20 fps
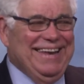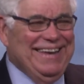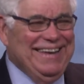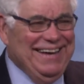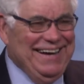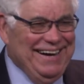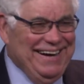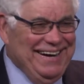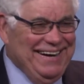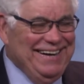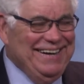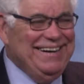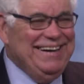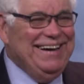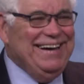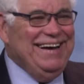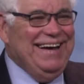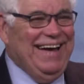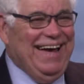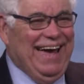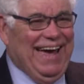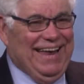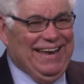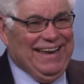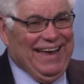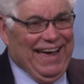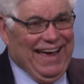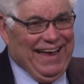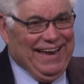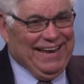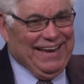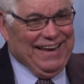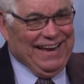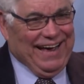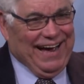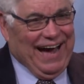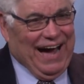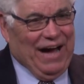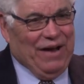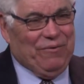and uh, and and
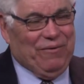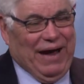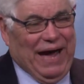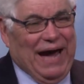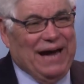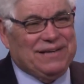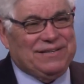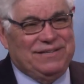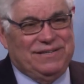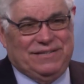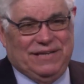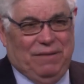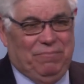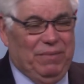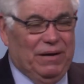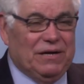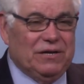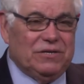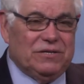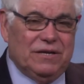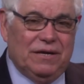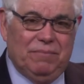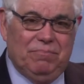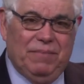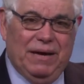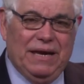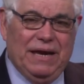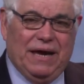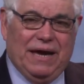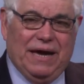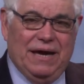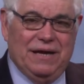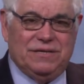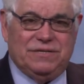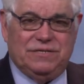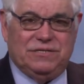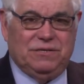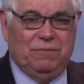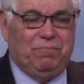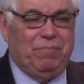how to access that because in many
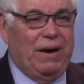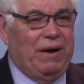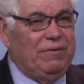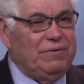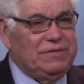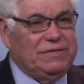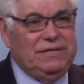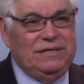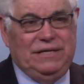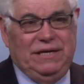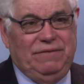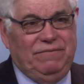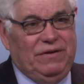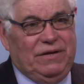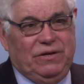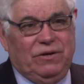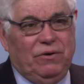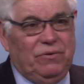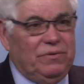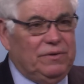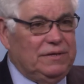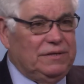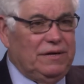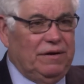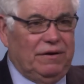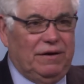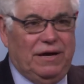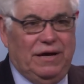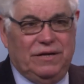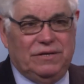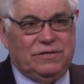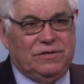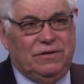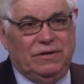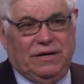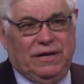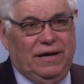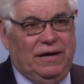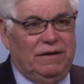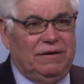cases the parents didn't even know that their kids
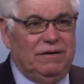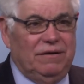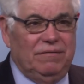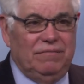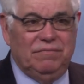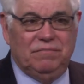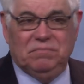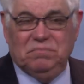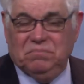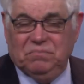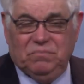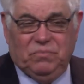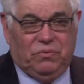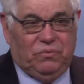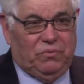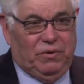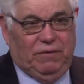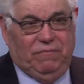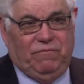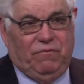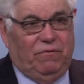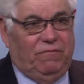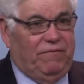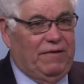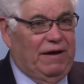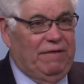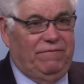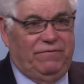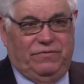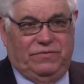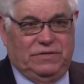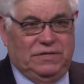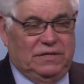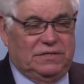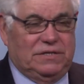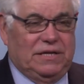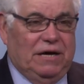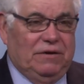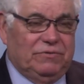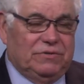could get three, four, five,
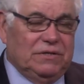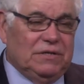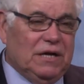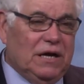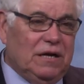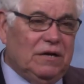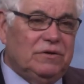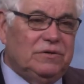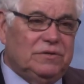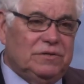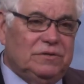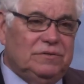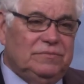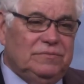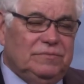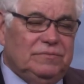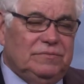six thousand dollars.